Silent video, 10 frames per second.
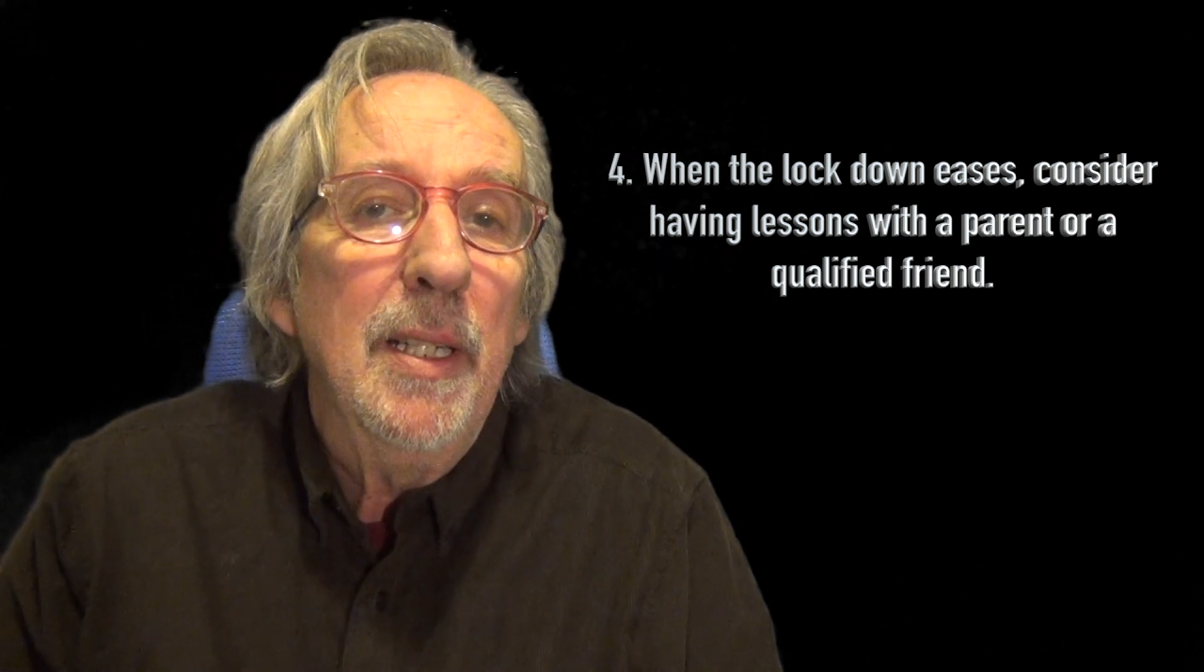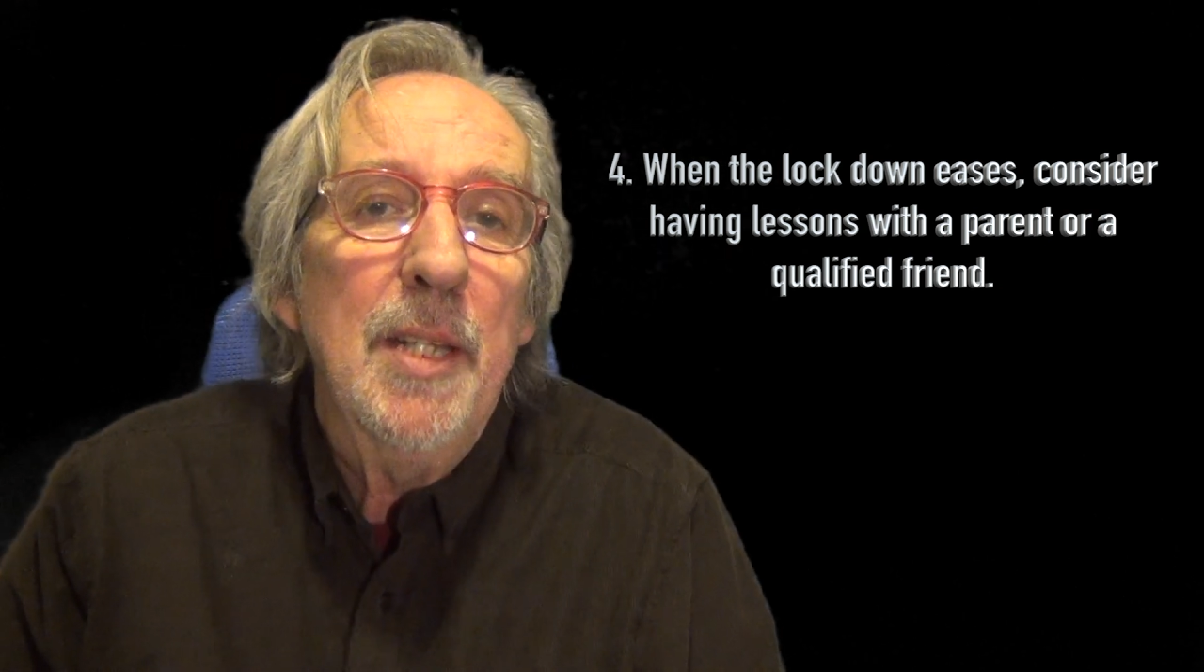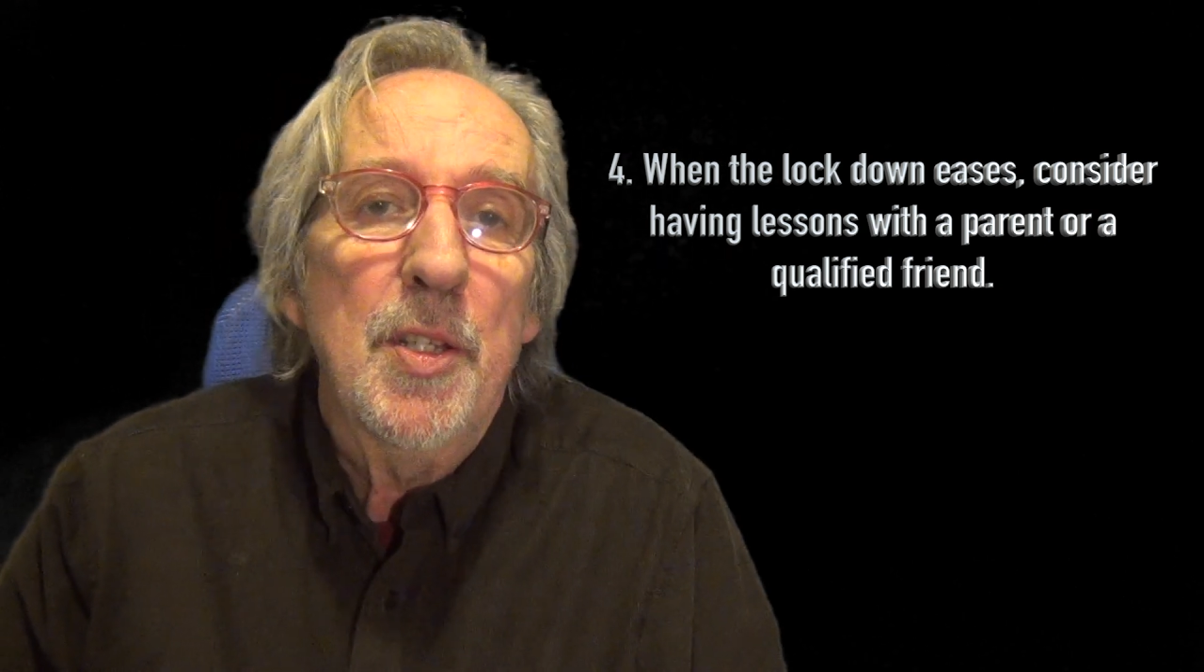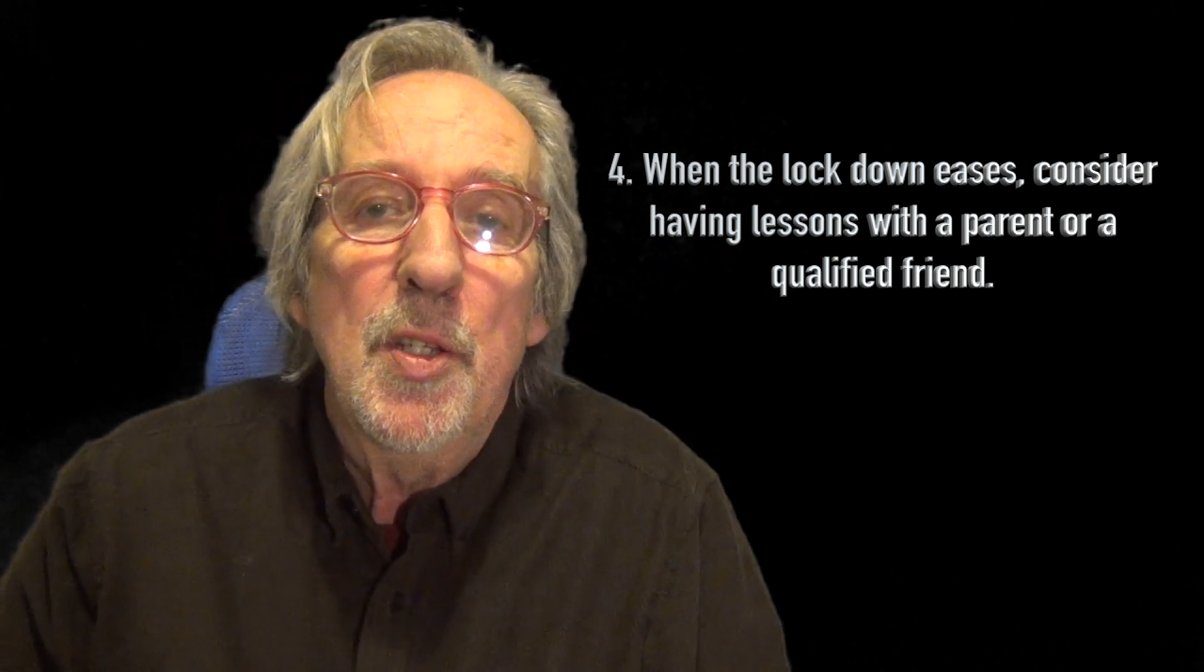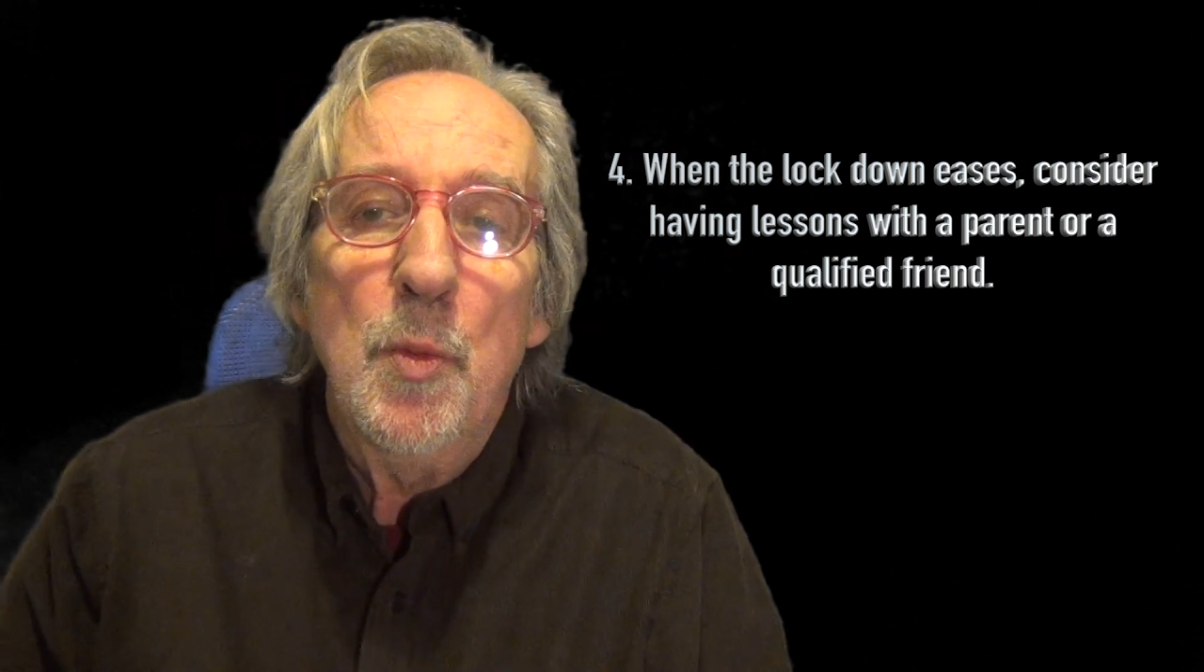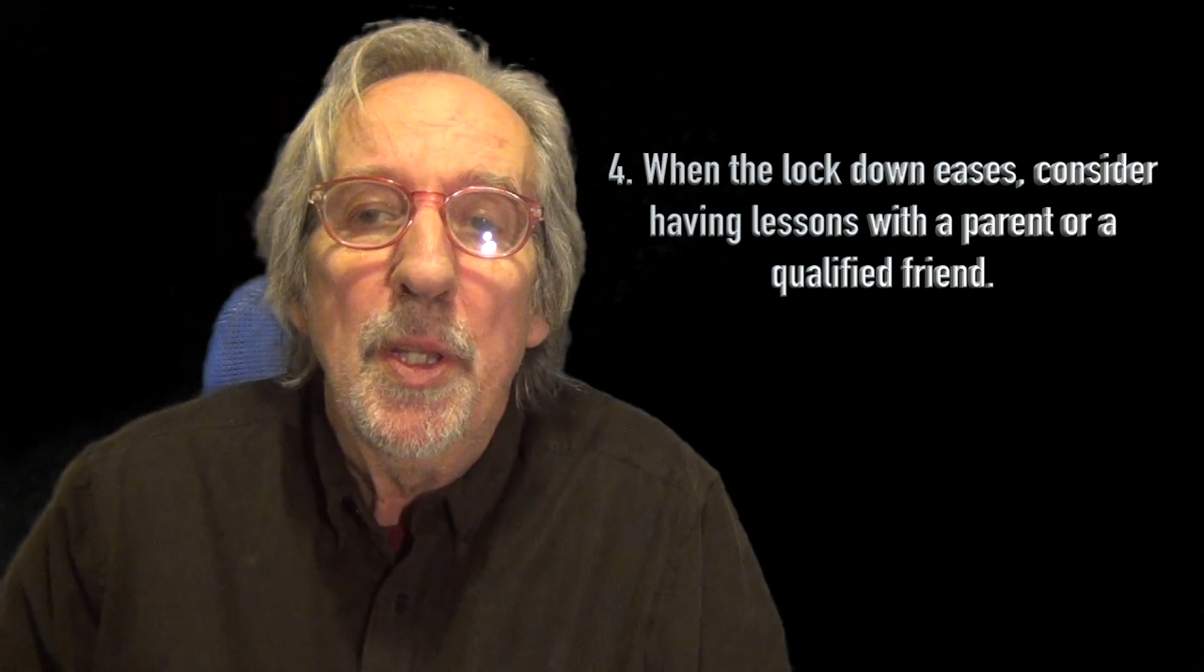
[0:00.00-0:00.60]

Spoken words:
lessons